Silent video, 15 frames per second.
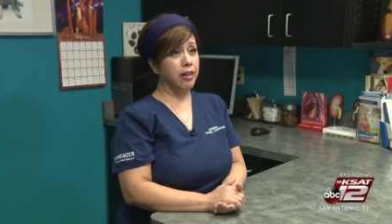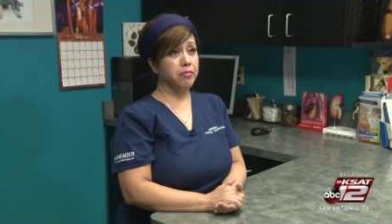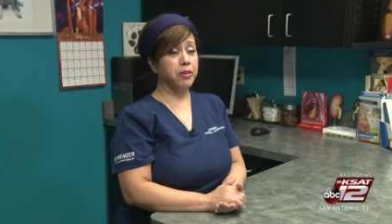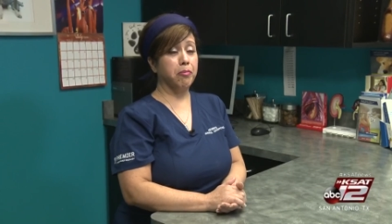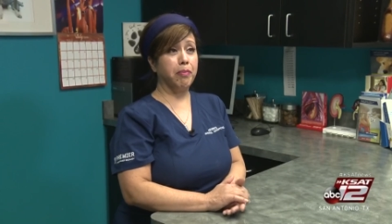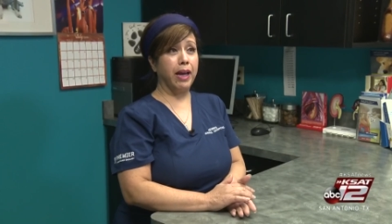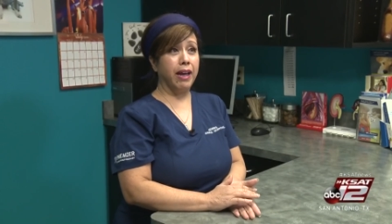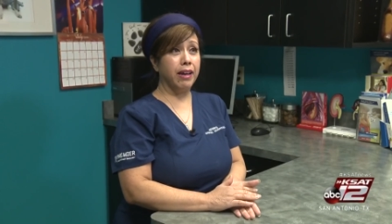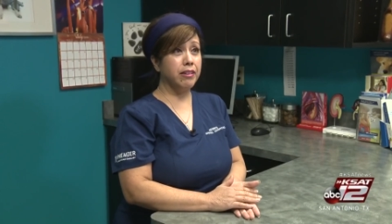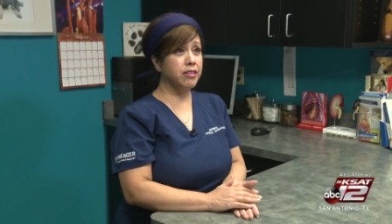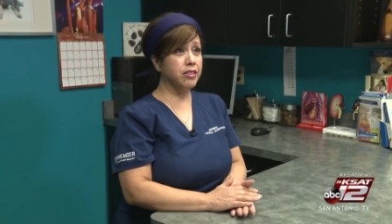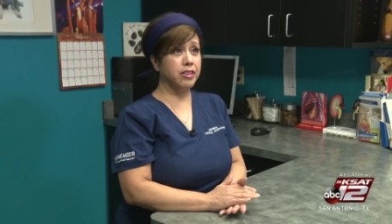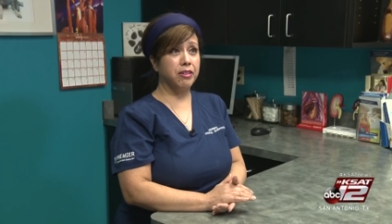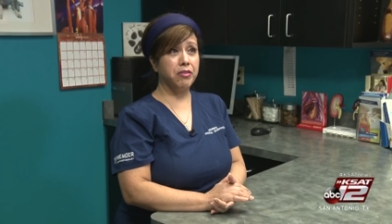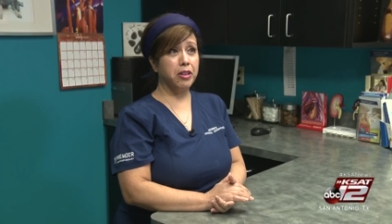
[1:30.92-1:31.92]
Um, the
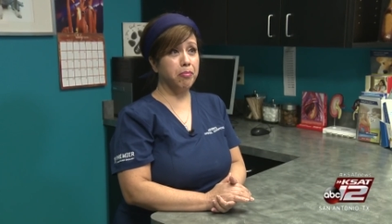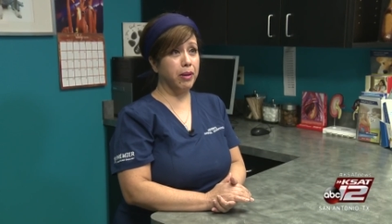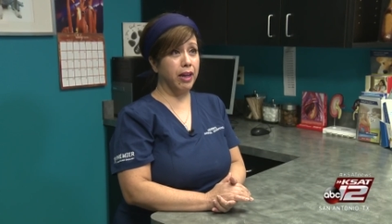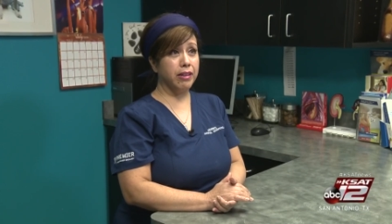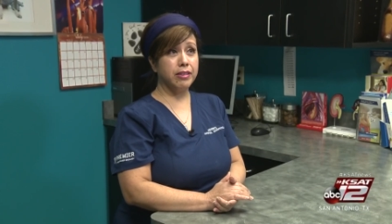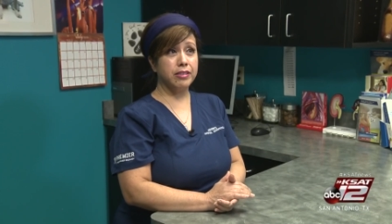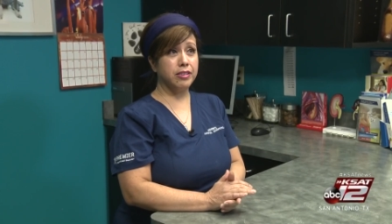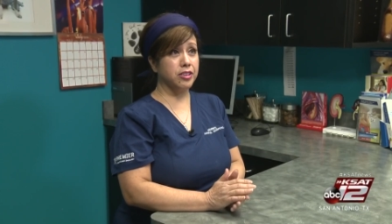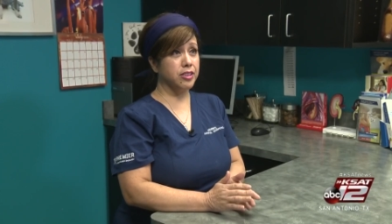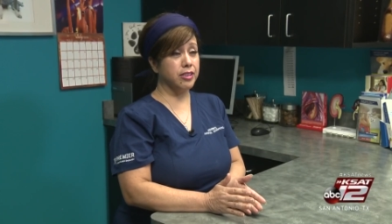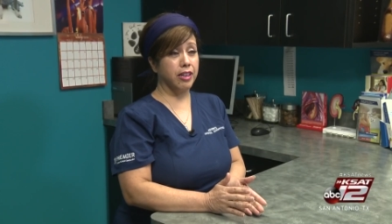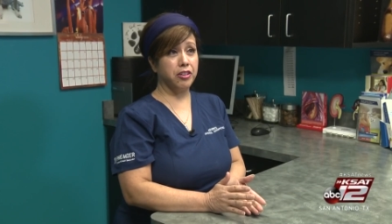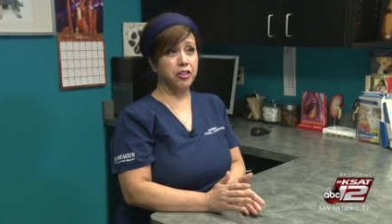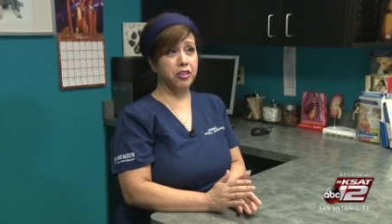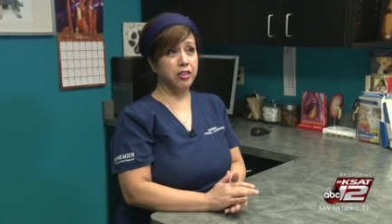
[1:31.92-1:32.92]
baths, giving a bath is
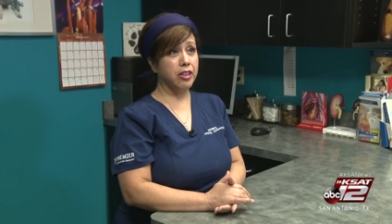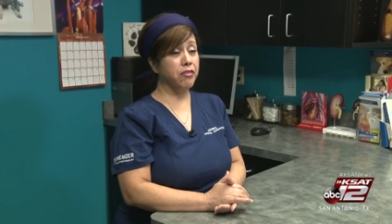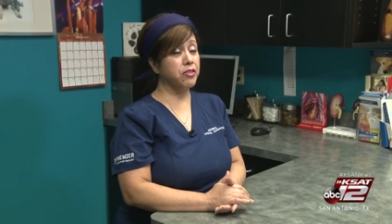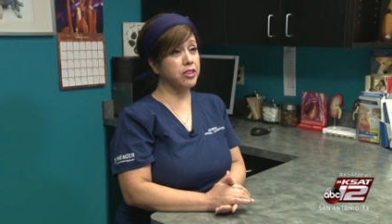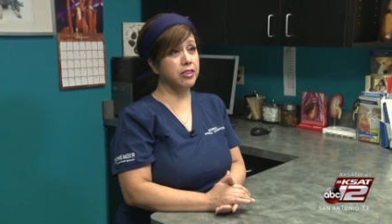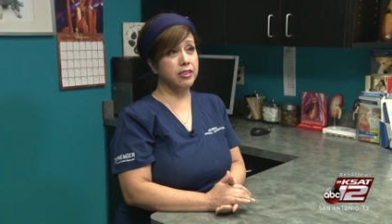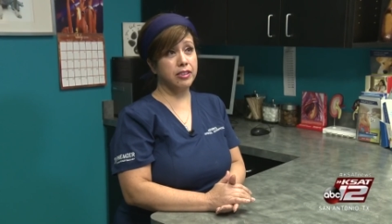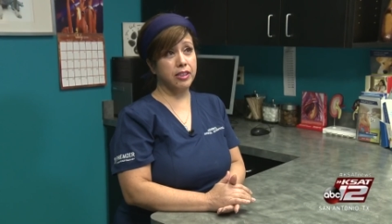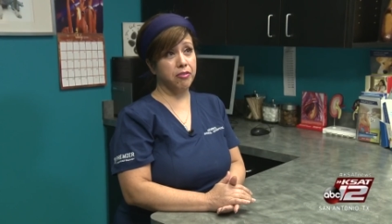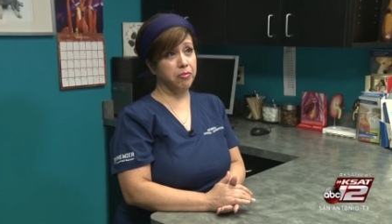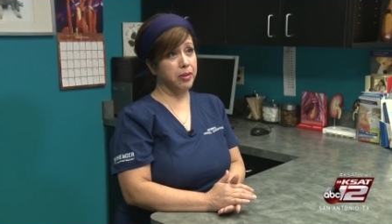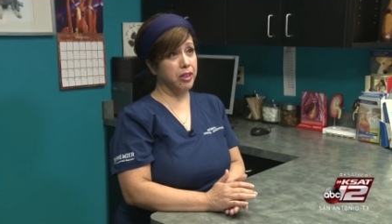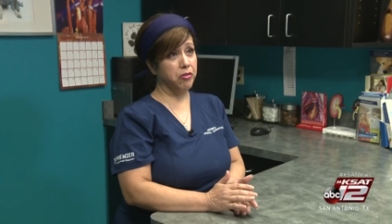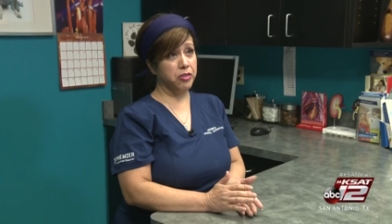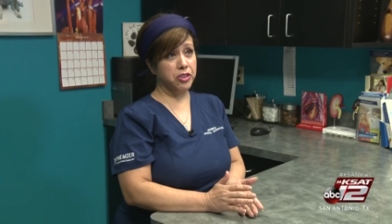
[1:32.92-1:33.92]
just not good enough. It doesn't give
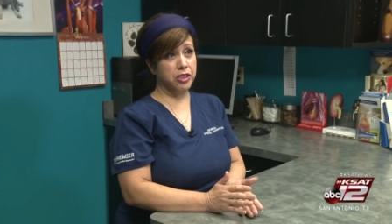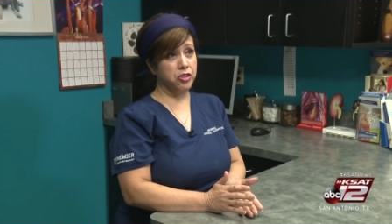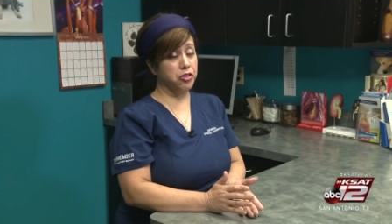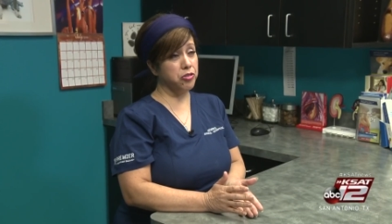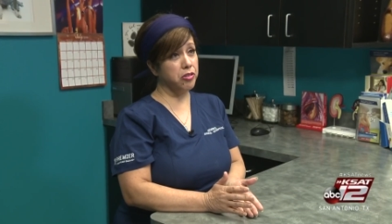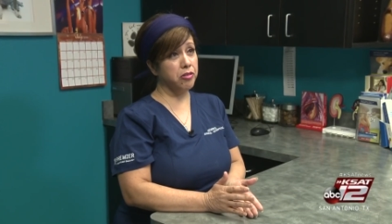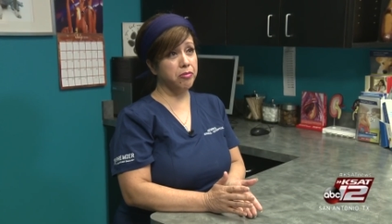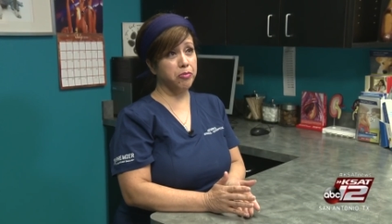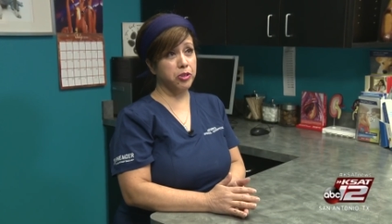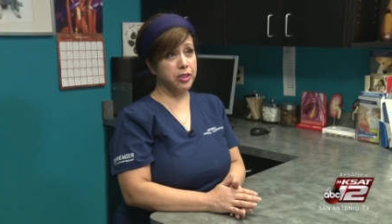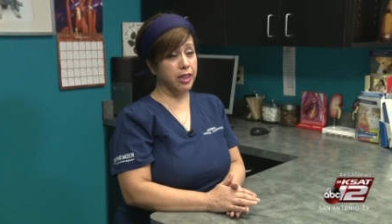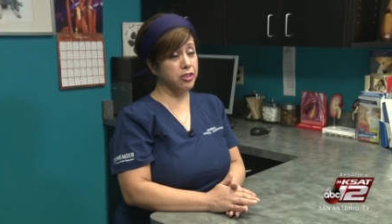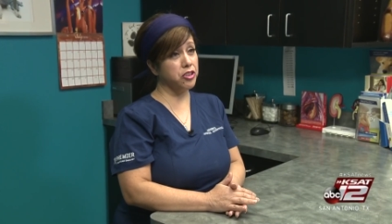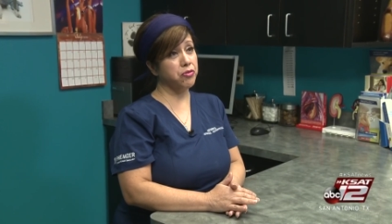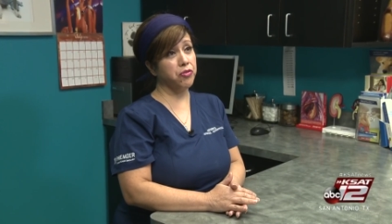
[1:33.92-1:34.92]
them any residual
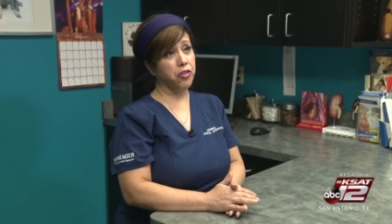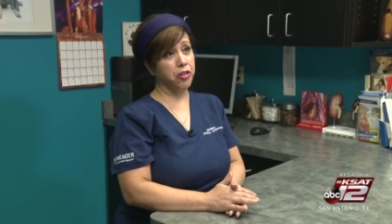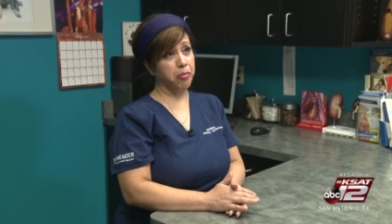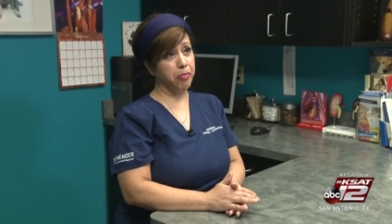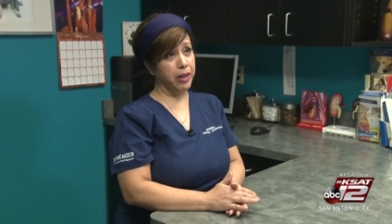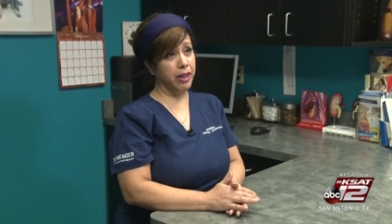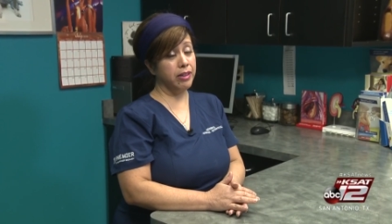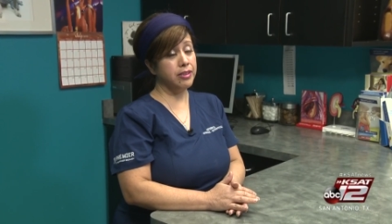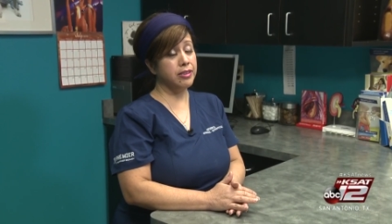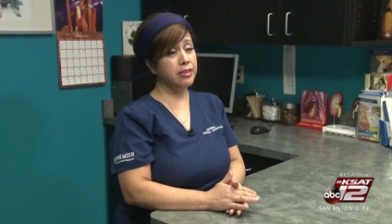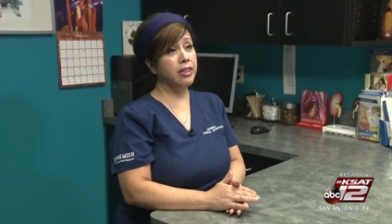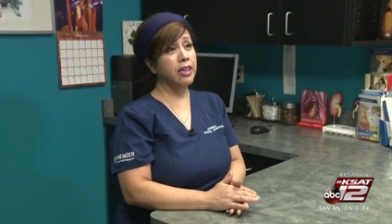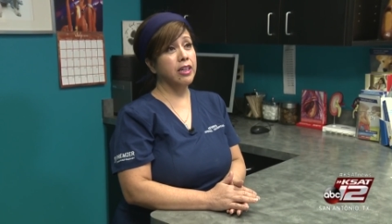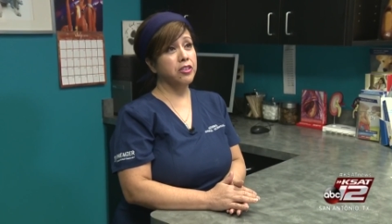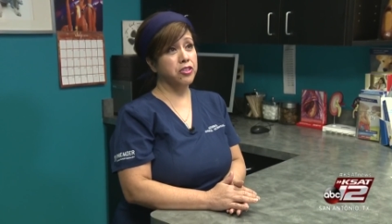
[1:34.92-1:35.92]
protection for the
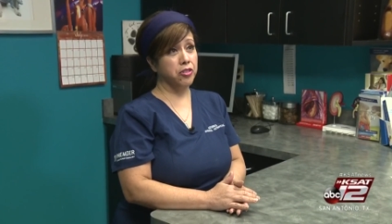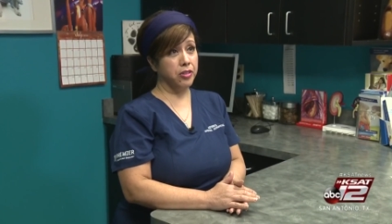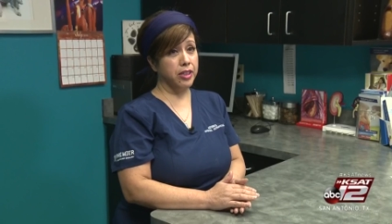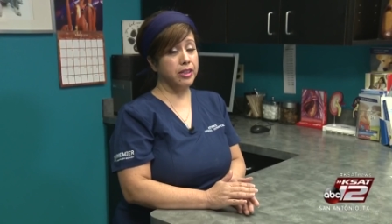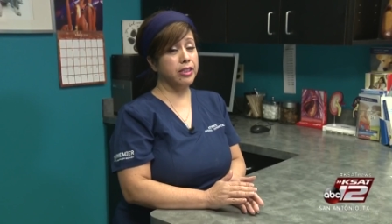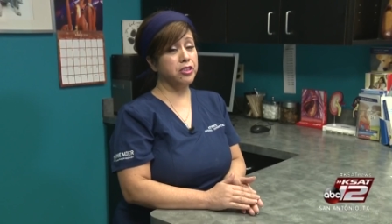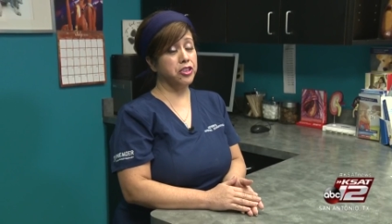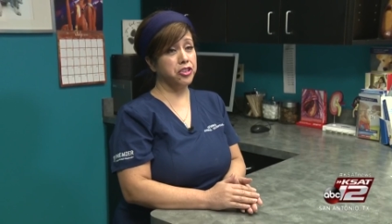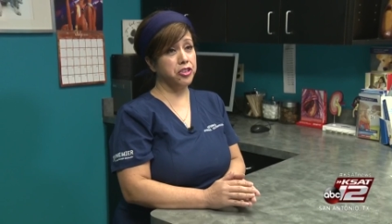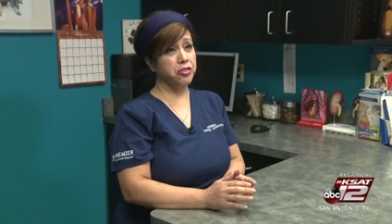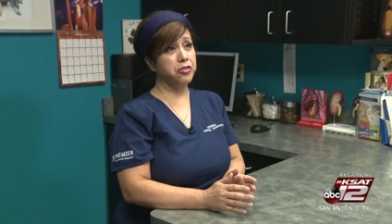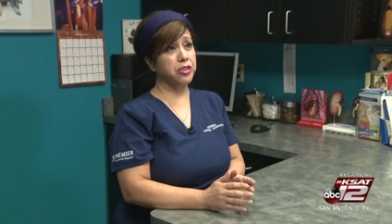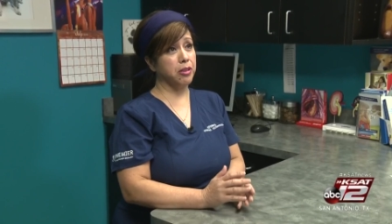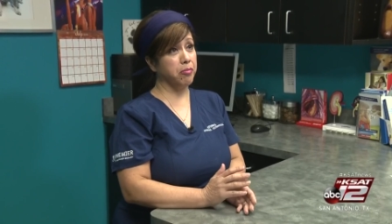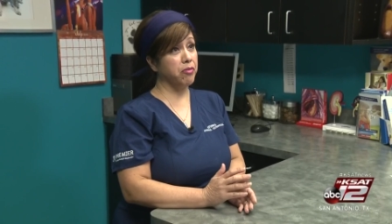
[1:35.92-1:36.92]
pet, so they need to
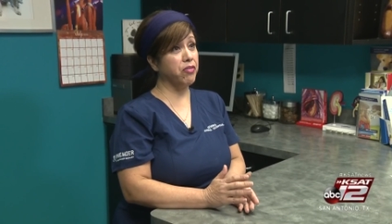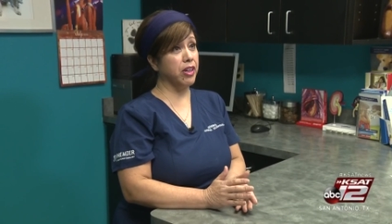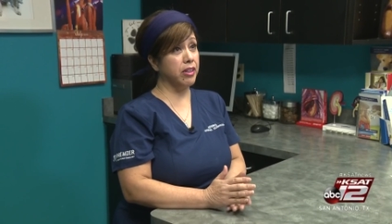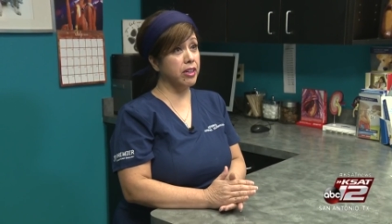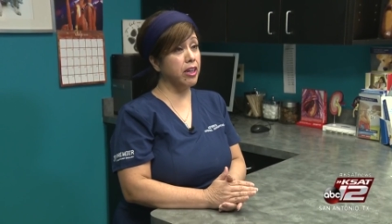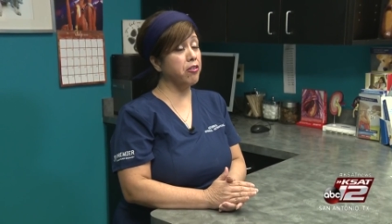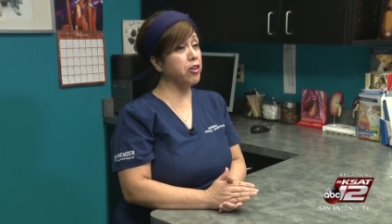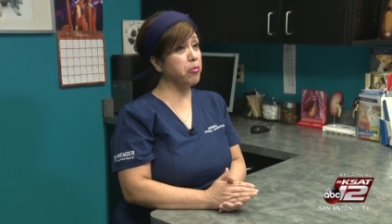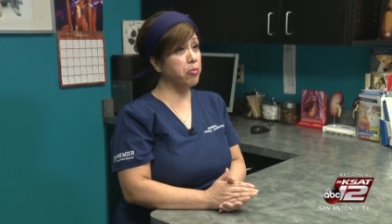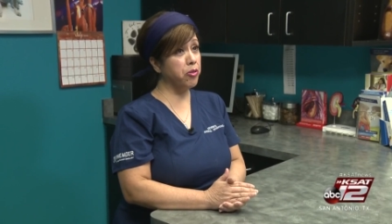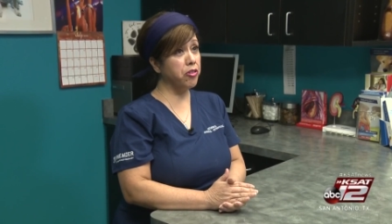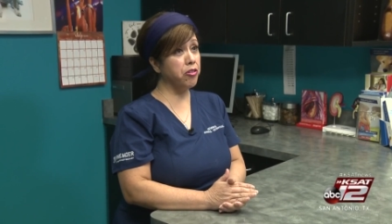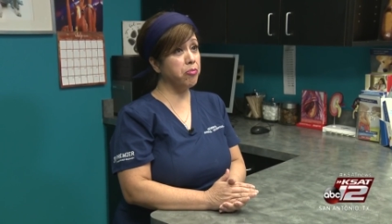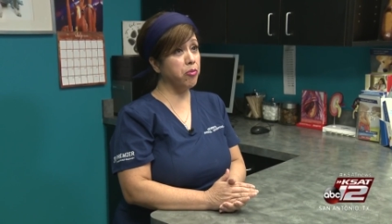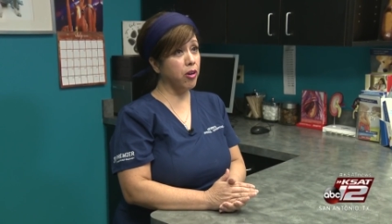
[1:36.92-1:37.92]
use some veterinary
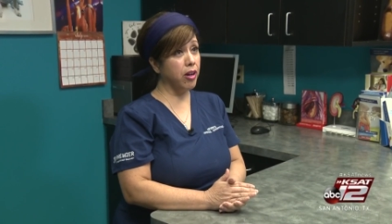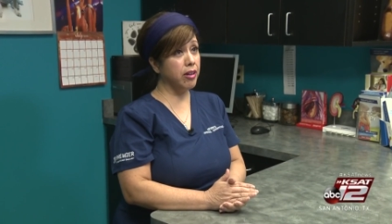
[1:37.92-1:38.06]
approved